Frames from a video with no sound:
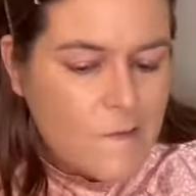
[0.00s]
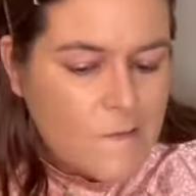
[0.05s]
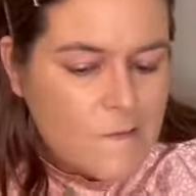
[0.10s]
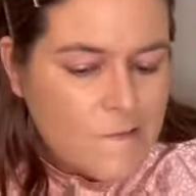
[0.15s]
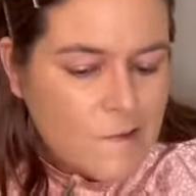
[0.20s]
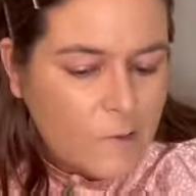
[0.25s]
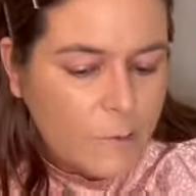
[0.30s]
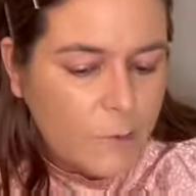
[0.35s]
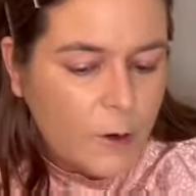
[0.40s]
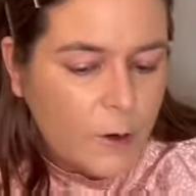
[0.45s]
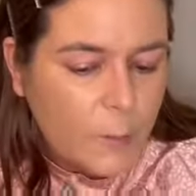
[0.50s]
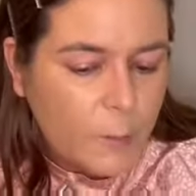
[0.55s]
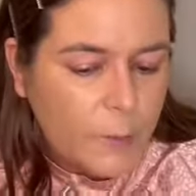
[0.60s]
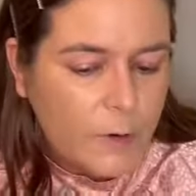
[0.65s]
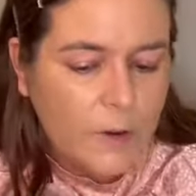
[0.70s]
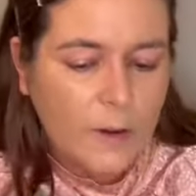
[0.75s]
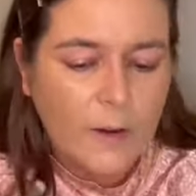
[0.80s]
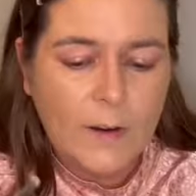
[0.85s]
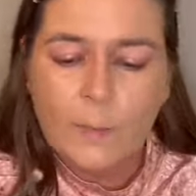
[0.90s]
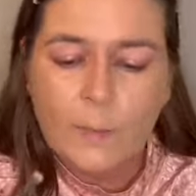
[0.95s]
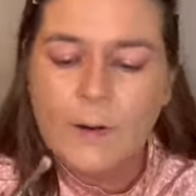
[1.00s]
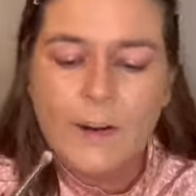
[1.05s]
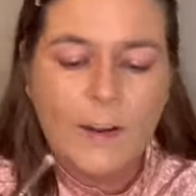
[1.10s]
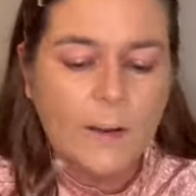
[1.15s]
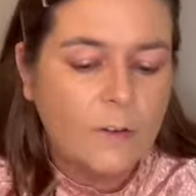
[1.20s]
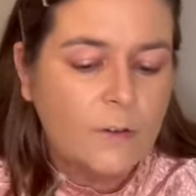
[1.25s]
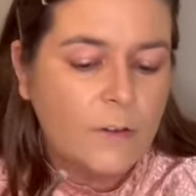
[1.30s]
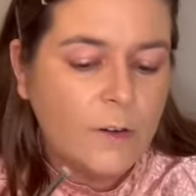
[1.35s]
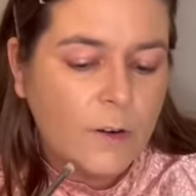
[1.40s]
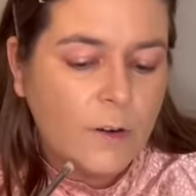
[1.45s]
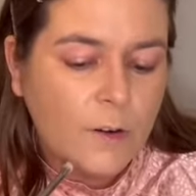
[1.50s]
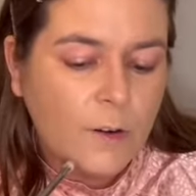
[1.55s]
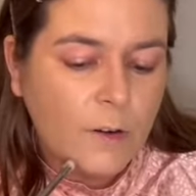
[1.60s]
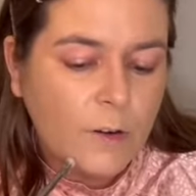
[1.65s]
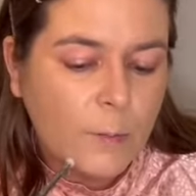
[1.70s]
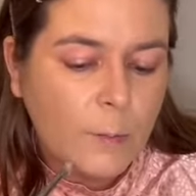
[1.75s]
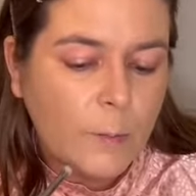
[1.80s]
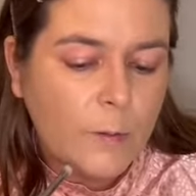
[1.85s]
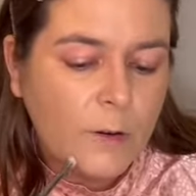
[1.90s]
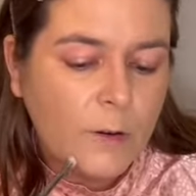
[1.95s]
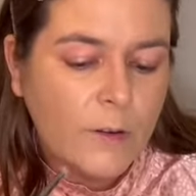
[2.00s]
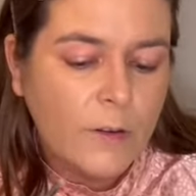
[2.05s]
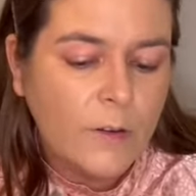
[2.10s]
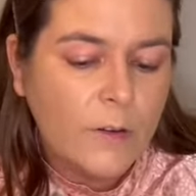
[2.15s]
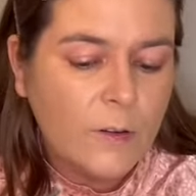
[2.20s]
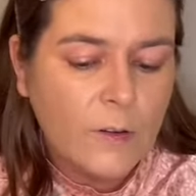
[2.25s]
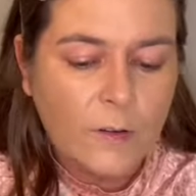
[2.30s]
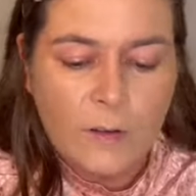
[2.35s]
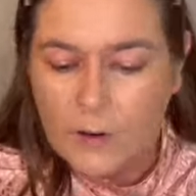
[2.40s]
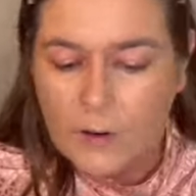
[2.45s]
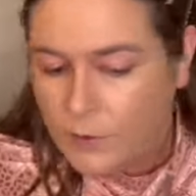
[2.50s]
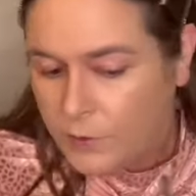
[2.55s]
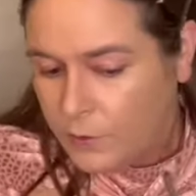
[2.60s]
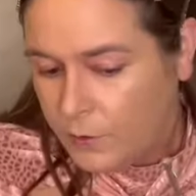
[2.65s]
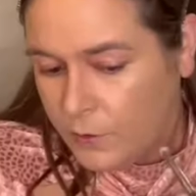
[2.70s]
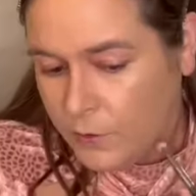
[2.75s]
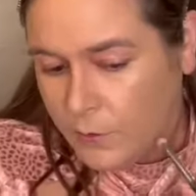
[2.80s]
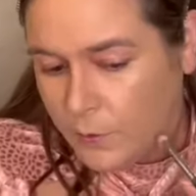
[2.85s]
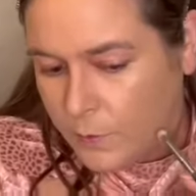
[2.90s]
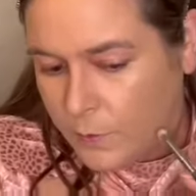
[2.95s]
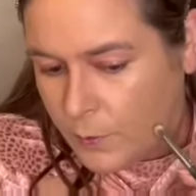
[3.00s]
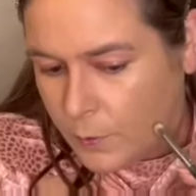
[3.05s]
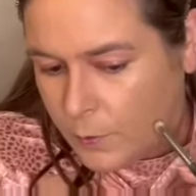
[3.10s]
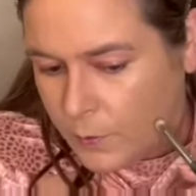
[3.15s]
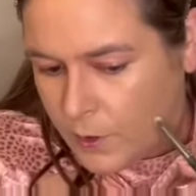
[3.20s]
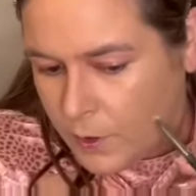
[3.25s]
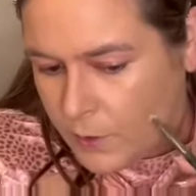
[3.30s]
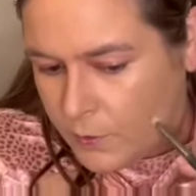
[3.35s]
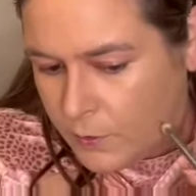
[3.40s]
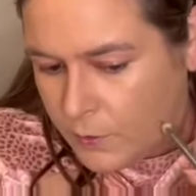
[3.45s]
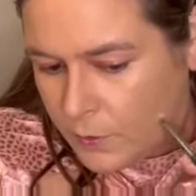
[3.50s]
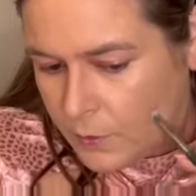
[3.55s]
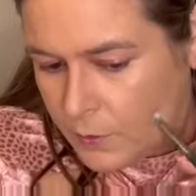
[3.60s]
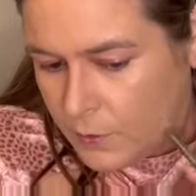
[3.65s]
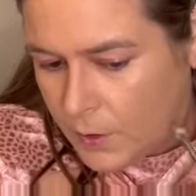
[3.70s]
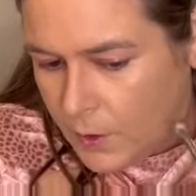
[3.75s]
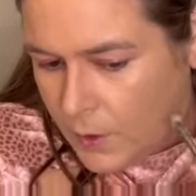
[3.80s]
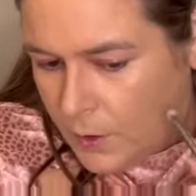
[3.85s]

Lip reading: So I'm gonna put a little bit extra on the spots. This is just a foundation.